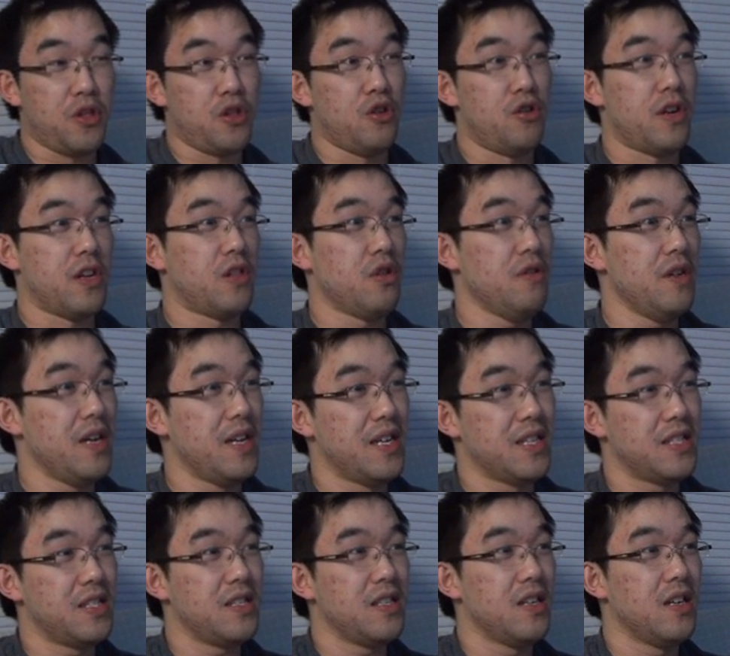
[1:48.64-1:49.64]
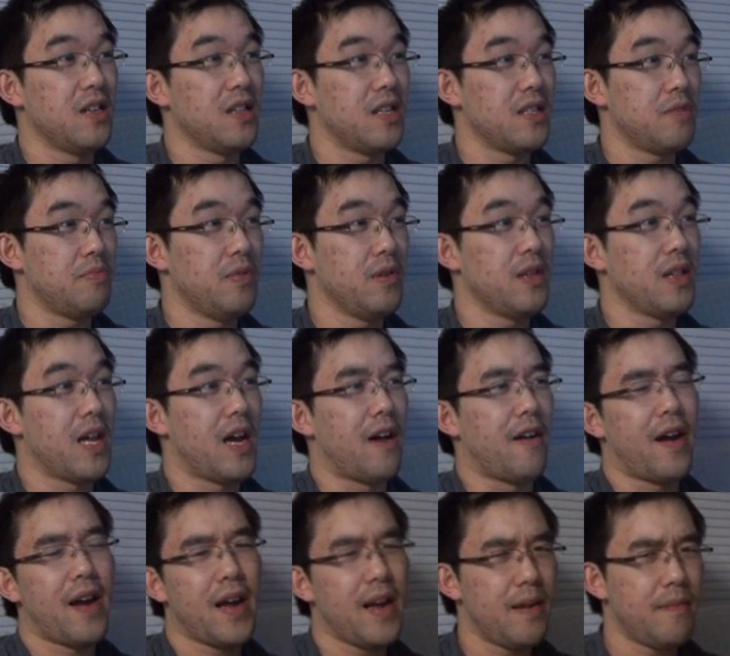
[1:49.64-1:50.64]
to 33, that's, uh, that's pretty
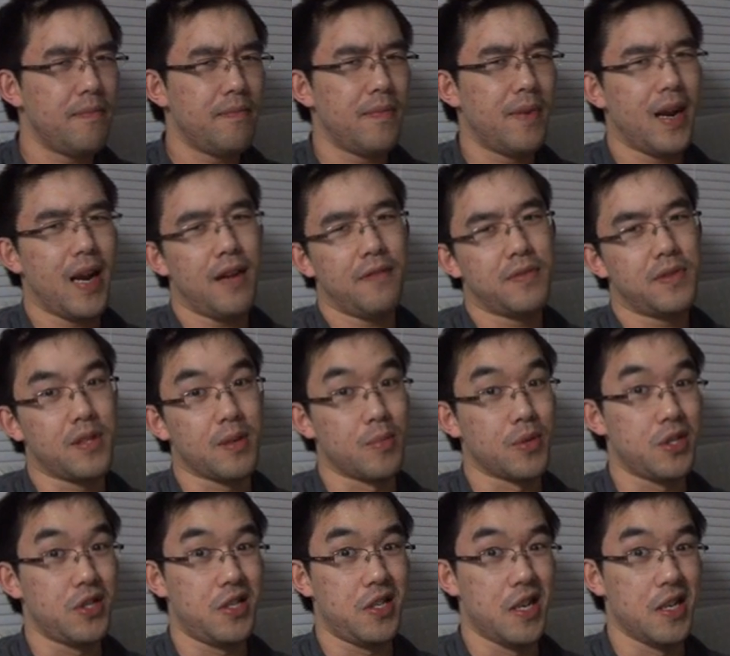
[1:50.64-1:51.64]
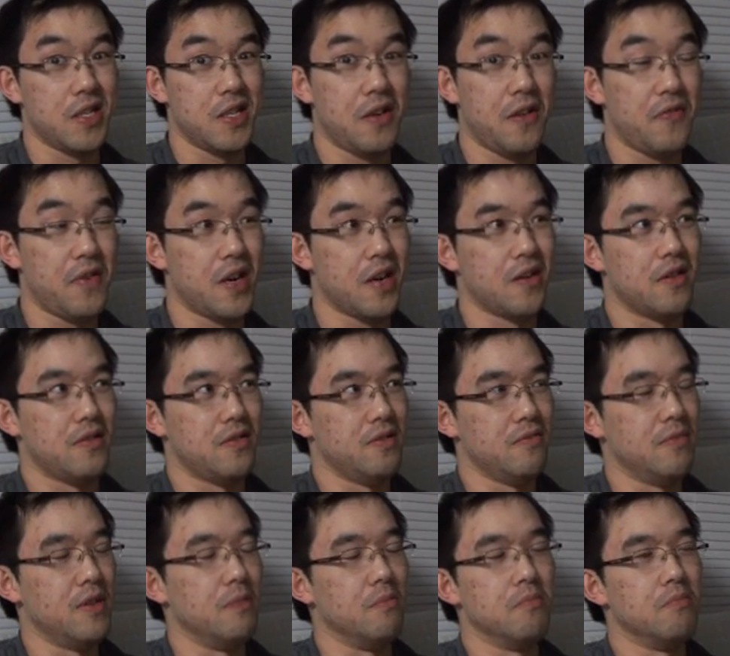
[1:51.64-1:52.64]
loud. I have somewhat sensitive
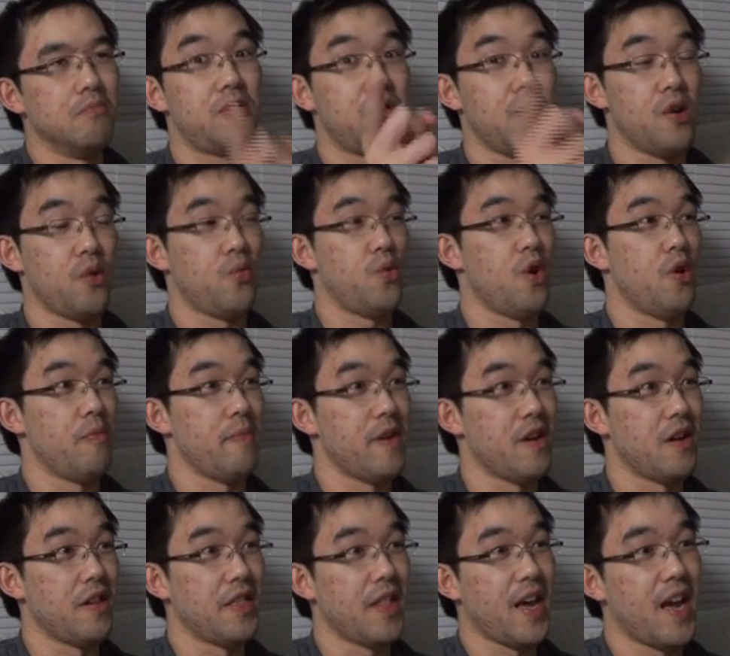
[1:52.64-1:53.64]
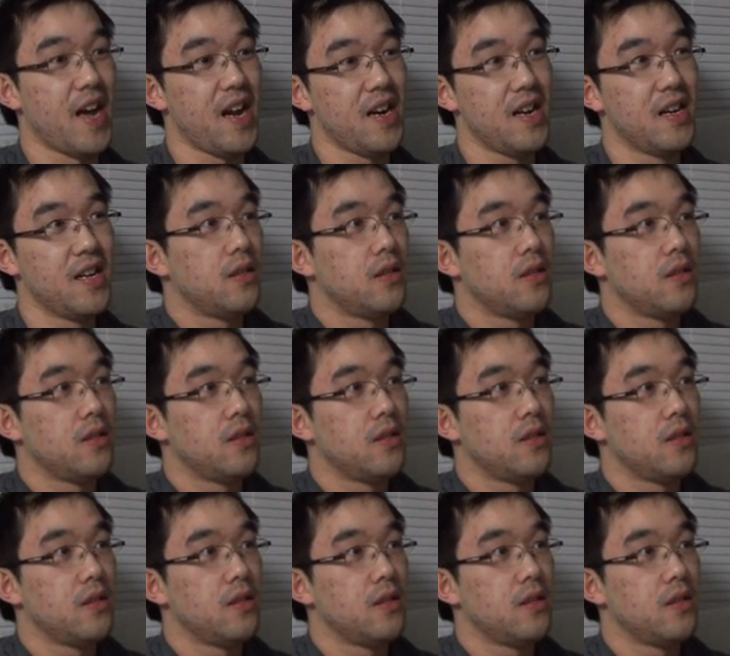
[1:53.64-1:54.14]
ears, but don't quote me on that.